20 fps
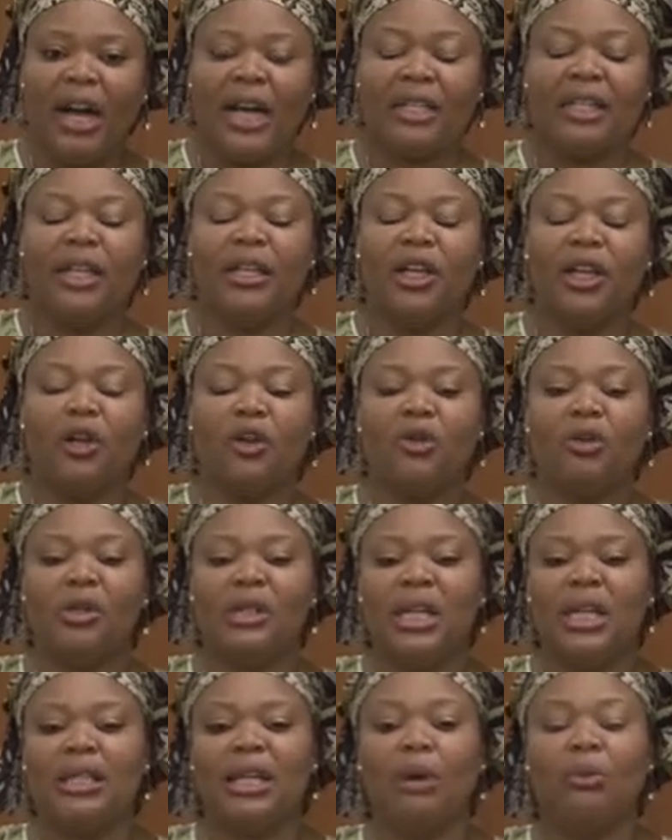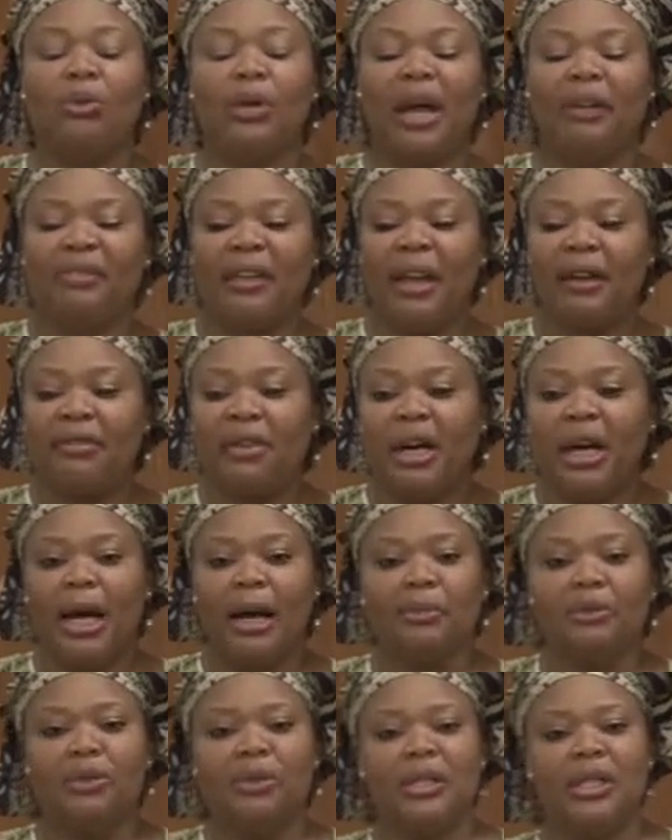I think the closest I would have ever
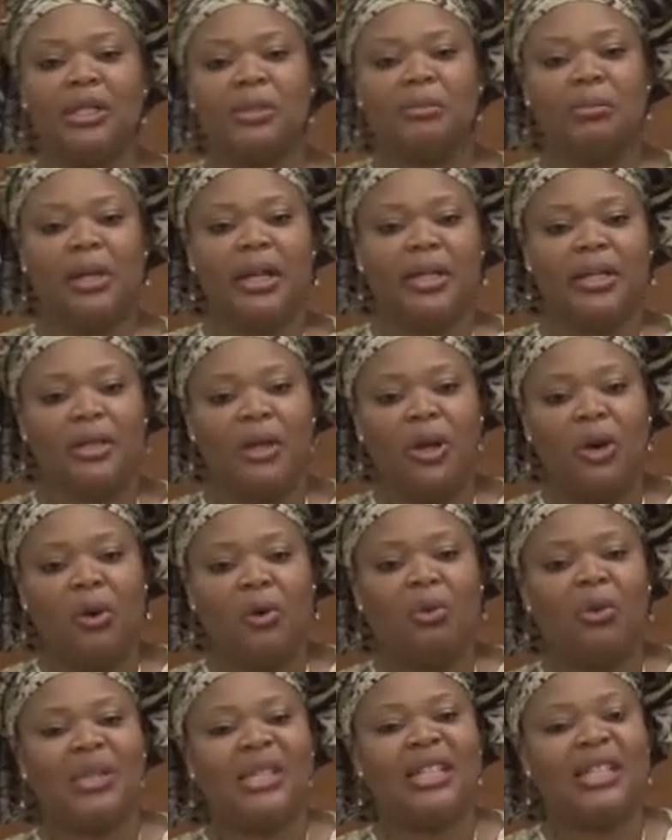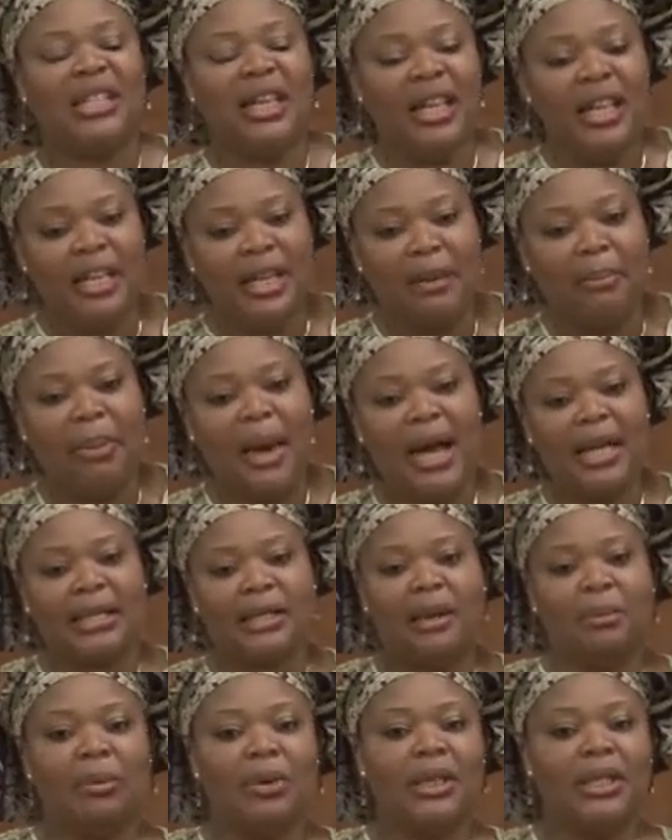come to this place was seeing the
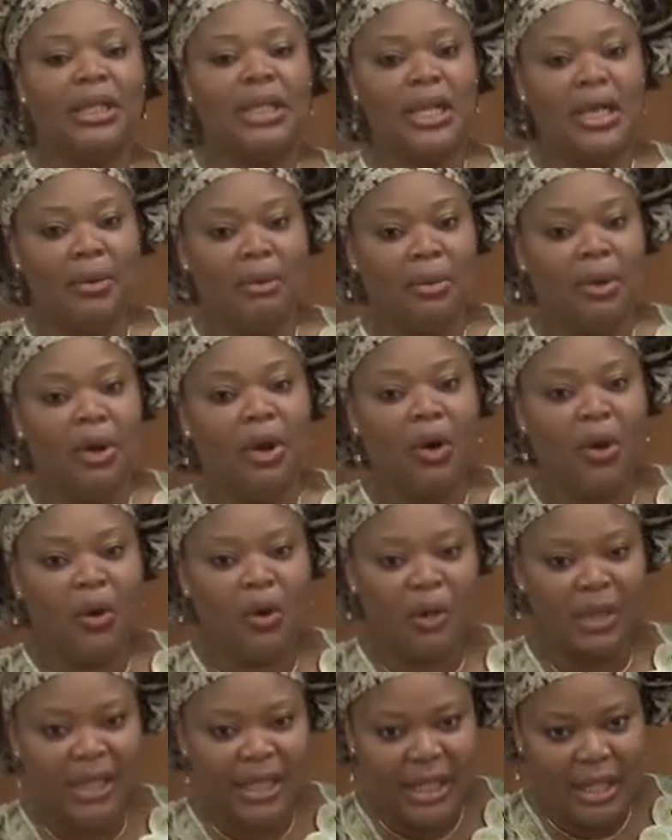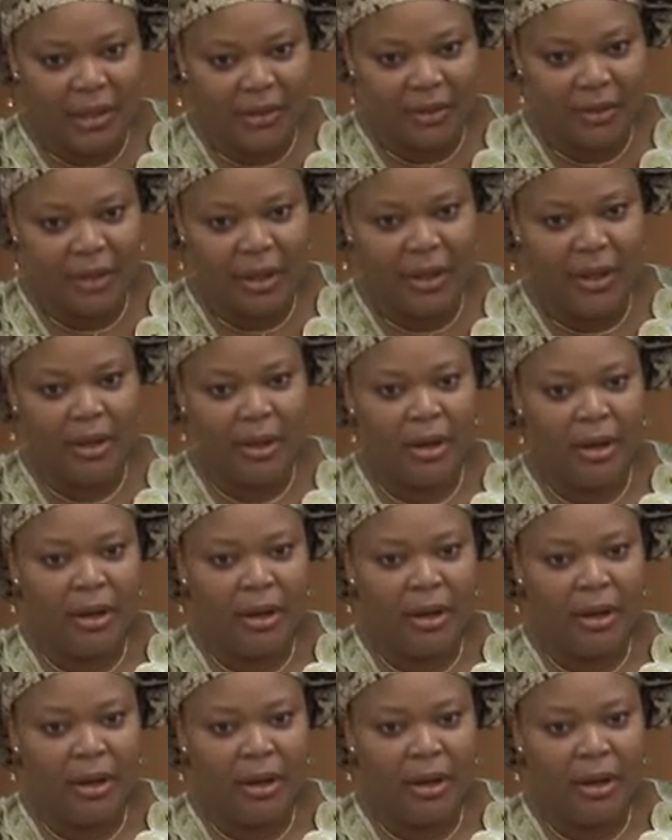basketball team on TV.